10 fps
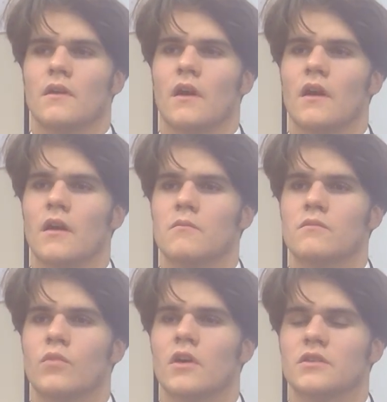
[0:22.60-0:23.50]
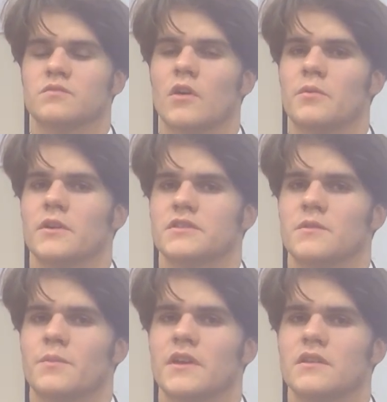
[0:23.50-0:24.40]
Well, it's my
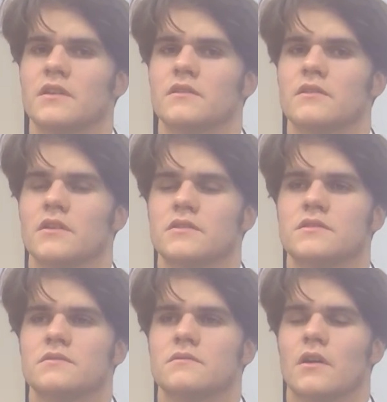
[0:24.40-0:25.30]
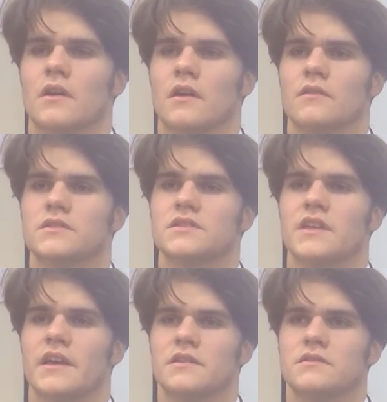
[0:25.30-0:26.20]
personal opinion that the
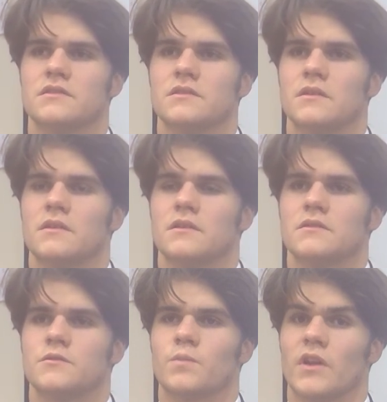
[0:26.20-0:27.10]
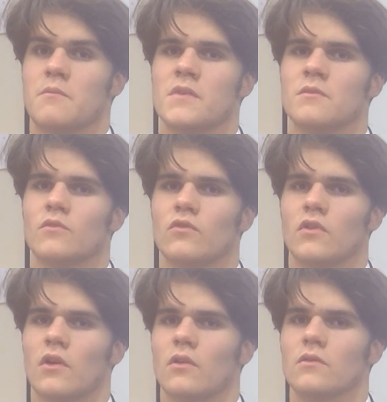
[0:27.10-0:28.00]
state should play a minimal
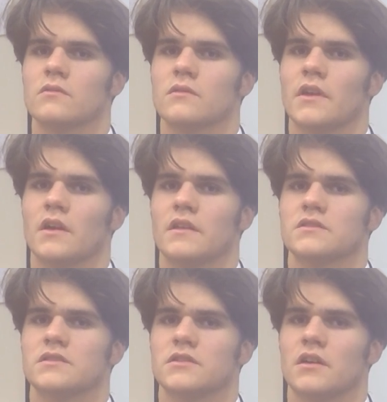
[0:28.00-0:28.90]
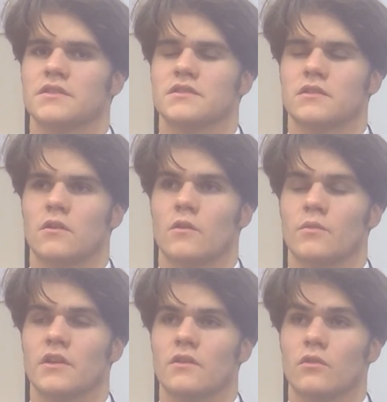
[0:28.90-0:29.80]
role in society and the
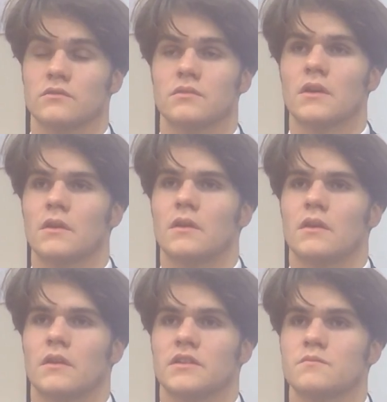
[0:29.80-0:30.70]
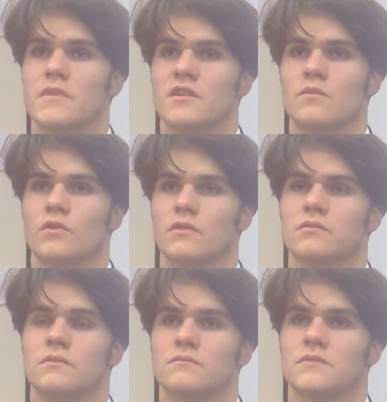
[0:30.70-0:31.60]
economy, or as
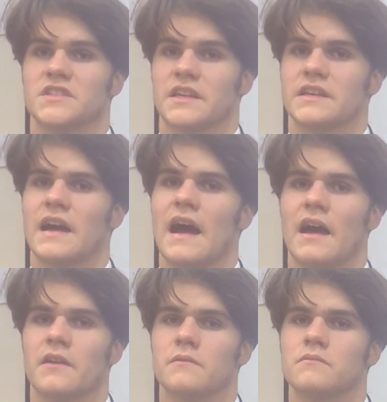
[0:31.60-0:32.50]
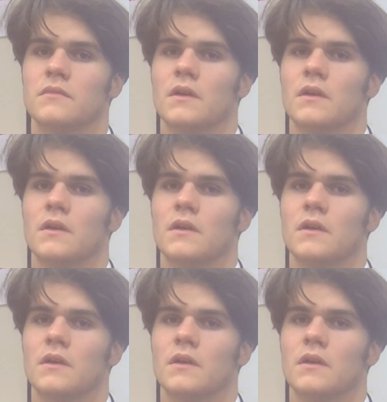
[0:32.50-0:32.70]
minimal as it can,